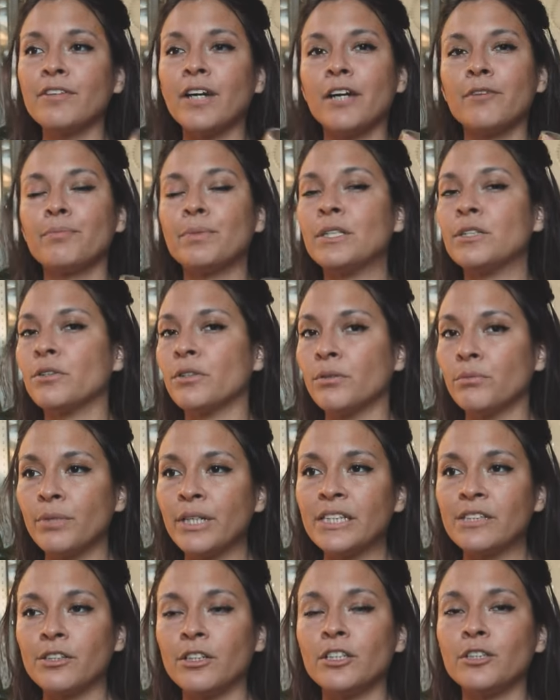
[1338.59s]
I've been doing
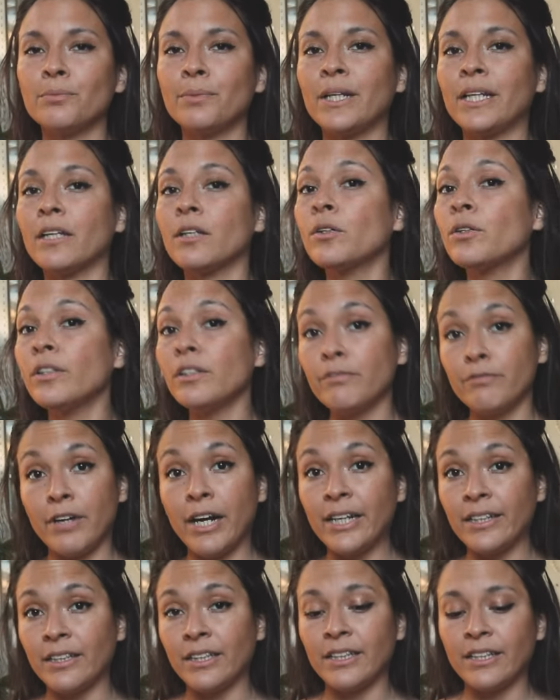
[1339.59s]
research, but I couldn't
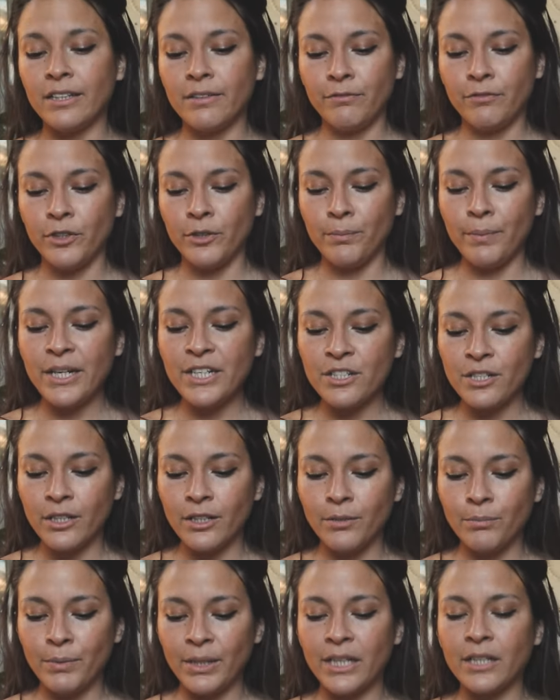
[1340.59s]
find any
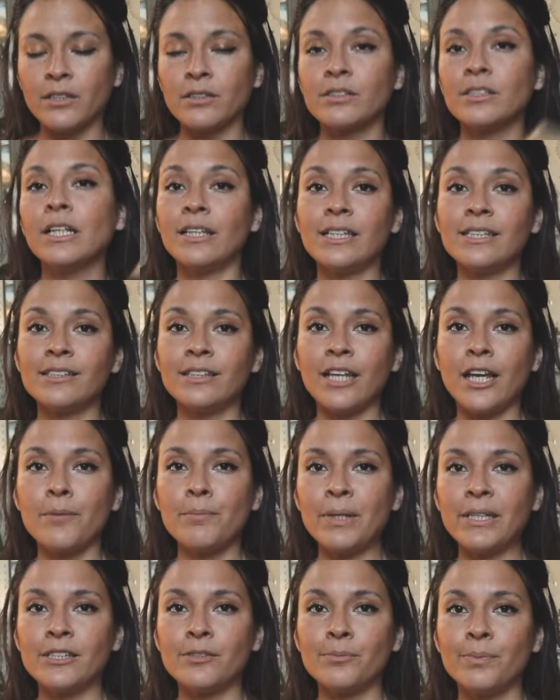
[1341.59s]
information because this
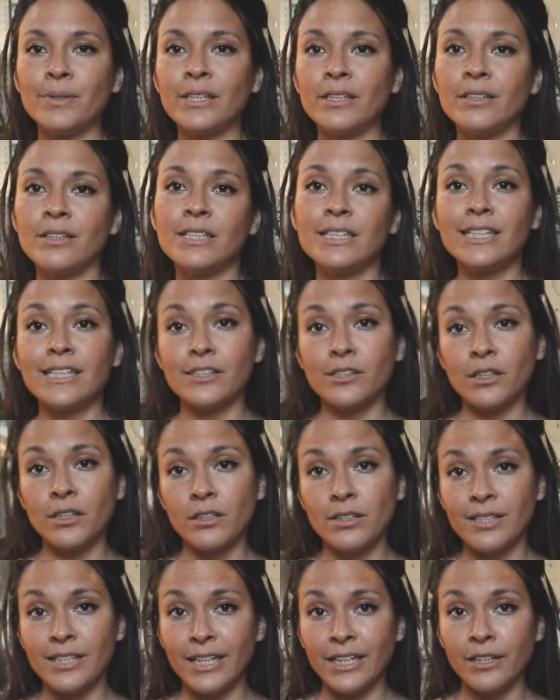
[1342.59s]
tape has been
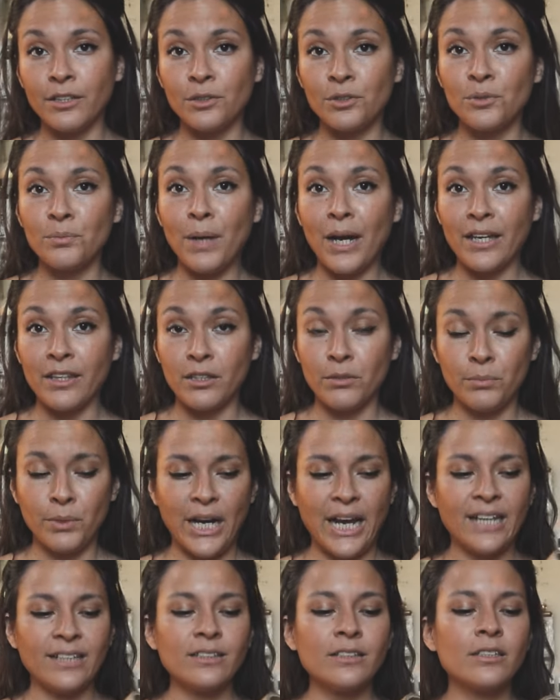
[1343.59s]
discontinued by the
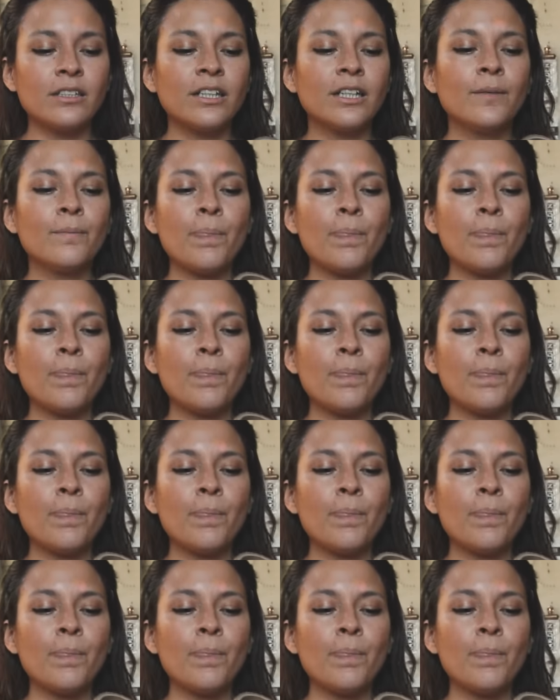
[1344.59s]
brand.